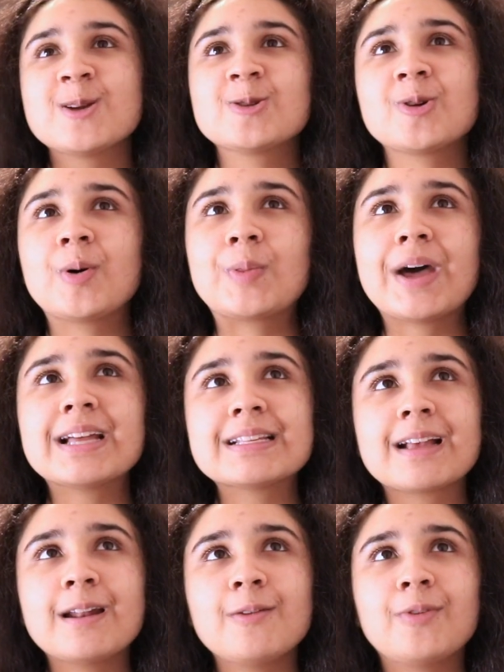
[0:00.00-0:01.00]
So
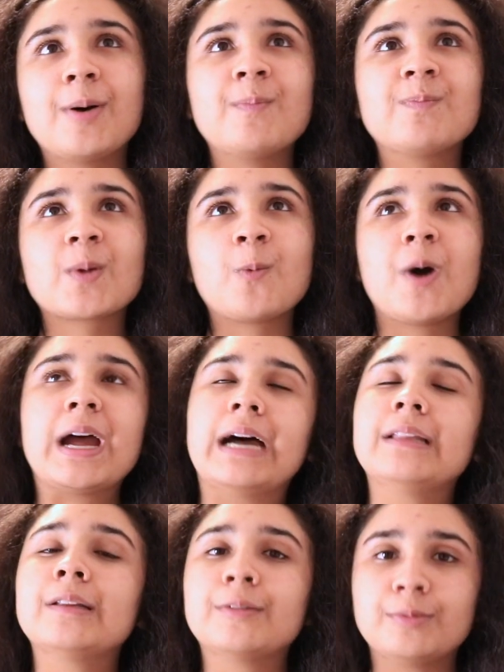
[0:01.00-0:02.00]
that's kind of why
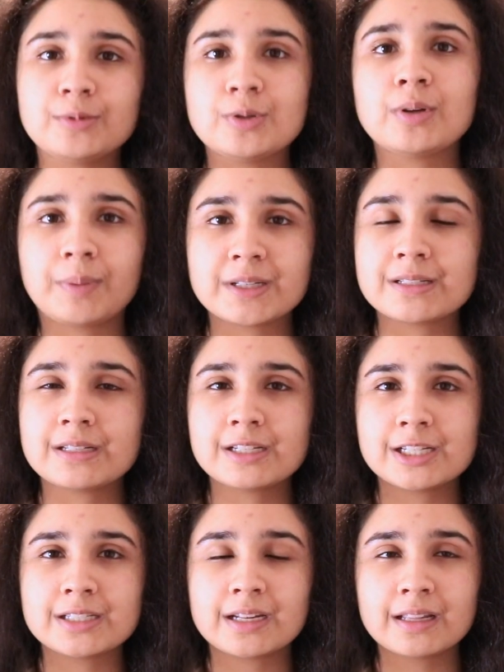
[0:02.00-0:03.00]
I love doing presentations,